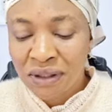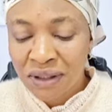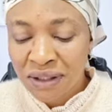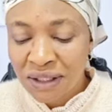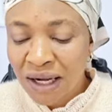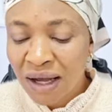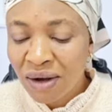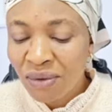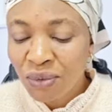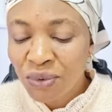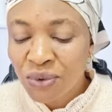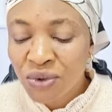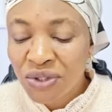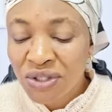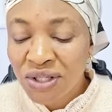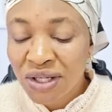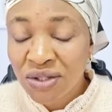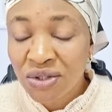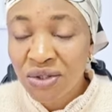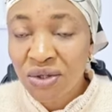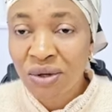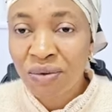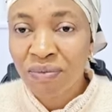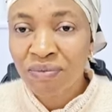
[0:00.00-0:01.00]
that will say
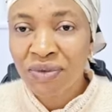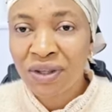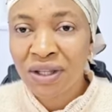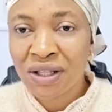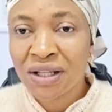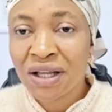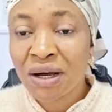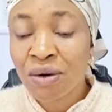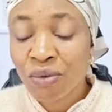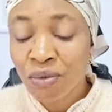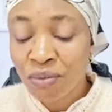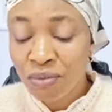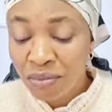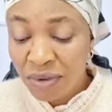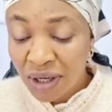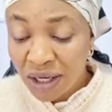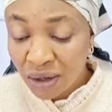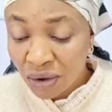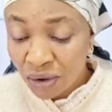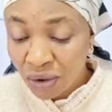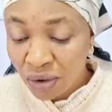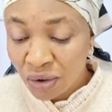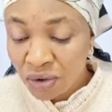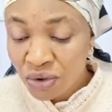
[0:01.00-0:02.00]
something that will
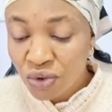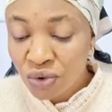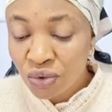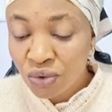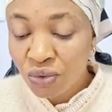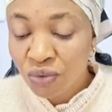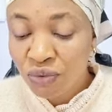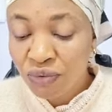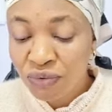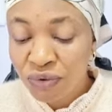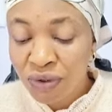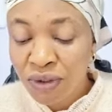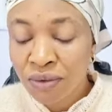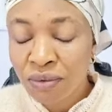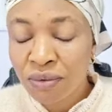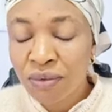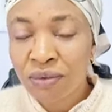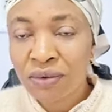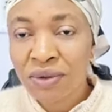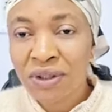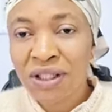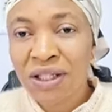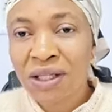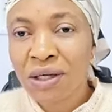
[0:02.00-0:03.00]
make us to feel
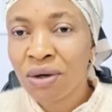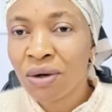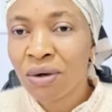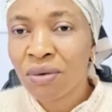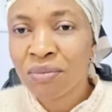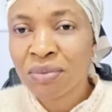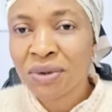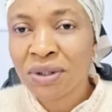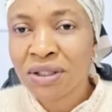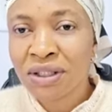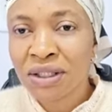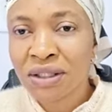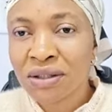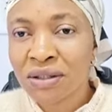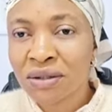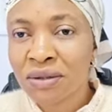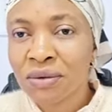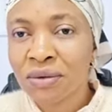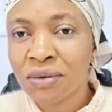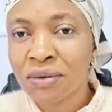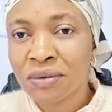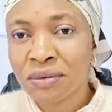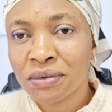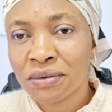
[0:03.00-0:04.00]
incompetent.
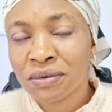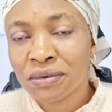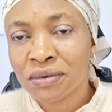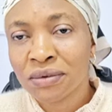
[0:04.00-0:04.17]
No.